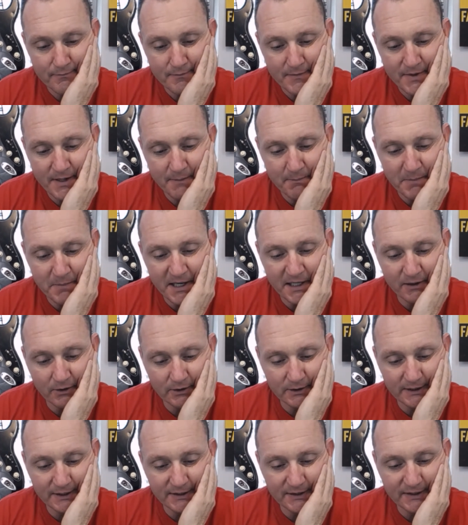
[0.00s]
Becker
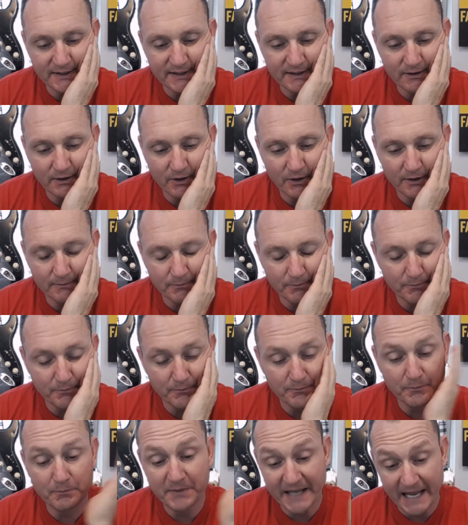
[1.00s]
listed, or
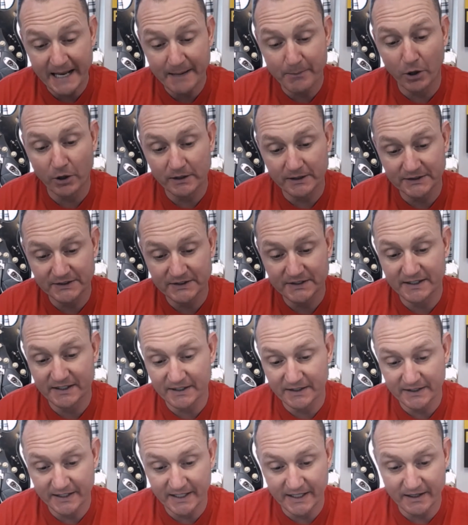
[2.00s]
K-Bar listed
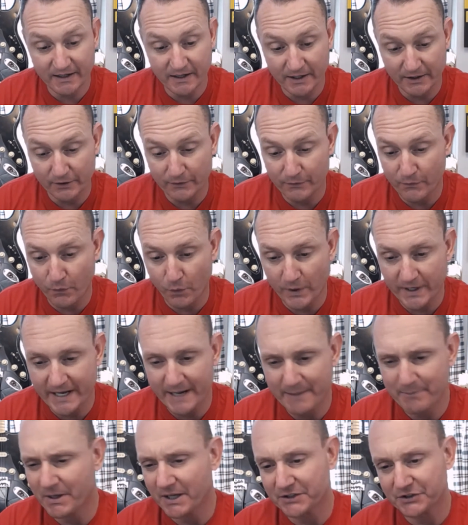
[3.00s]
at $148. You're
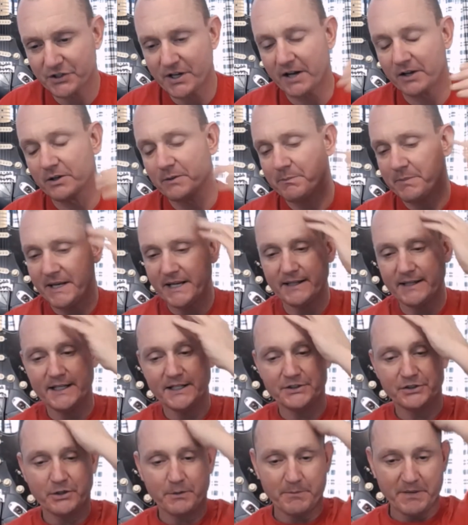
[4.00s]
not going to pay that.
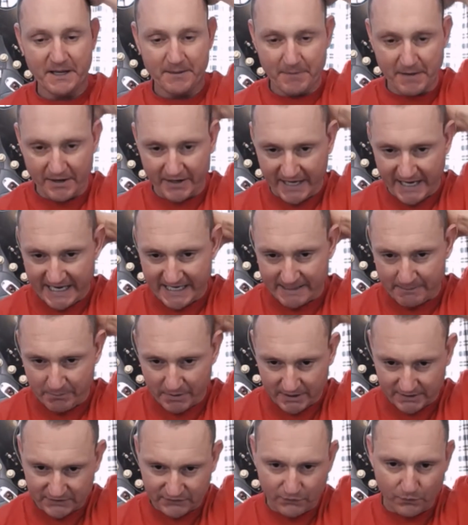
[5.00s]
You can pay about
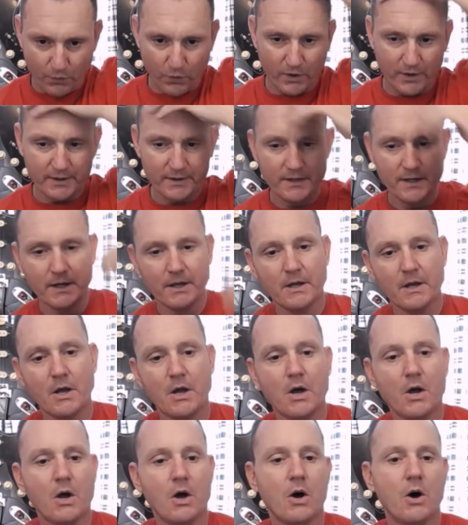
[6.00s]
$80 for it
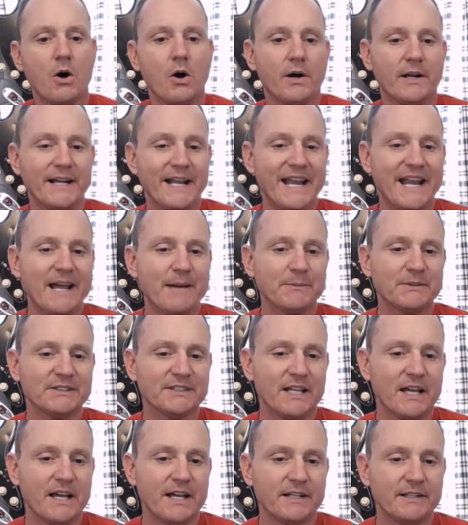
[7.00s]
on
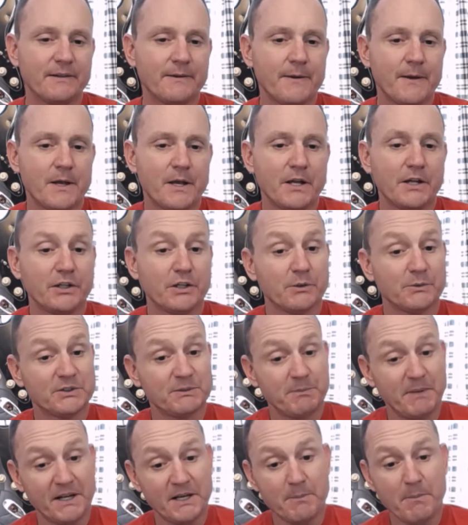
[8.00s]
Amazon. You're going to
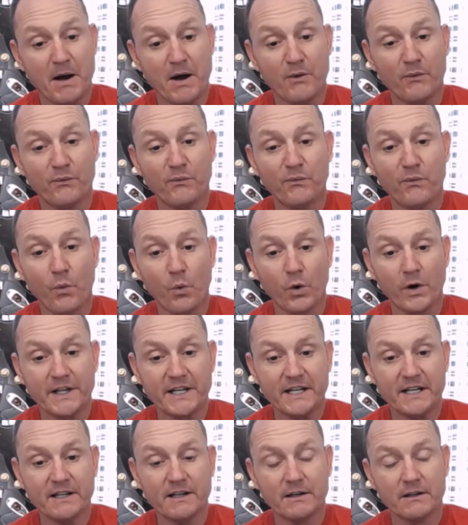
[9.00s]
spend about
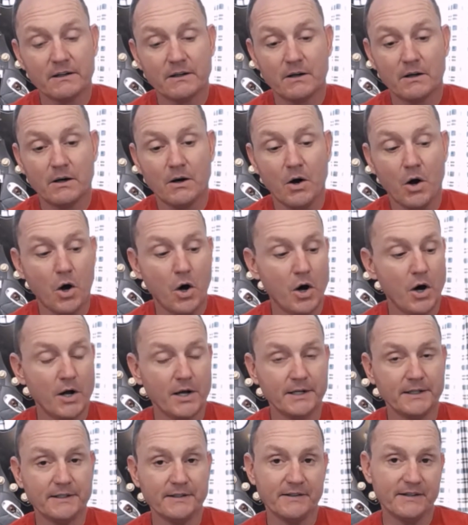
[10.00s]
$40
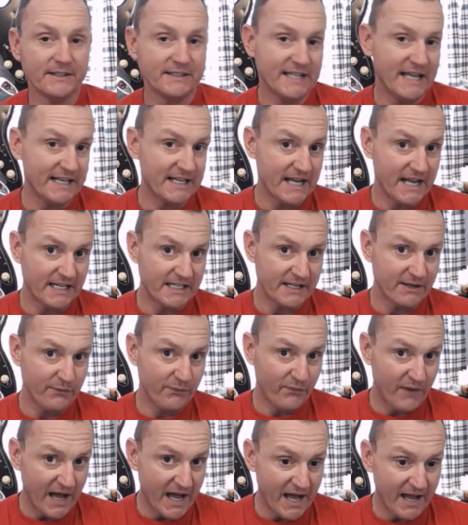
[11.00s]
on the
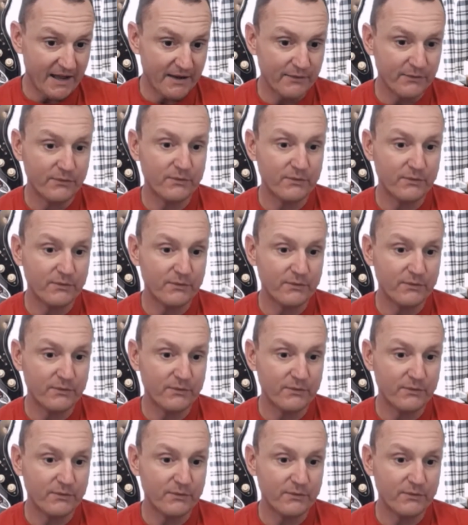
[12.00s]
1095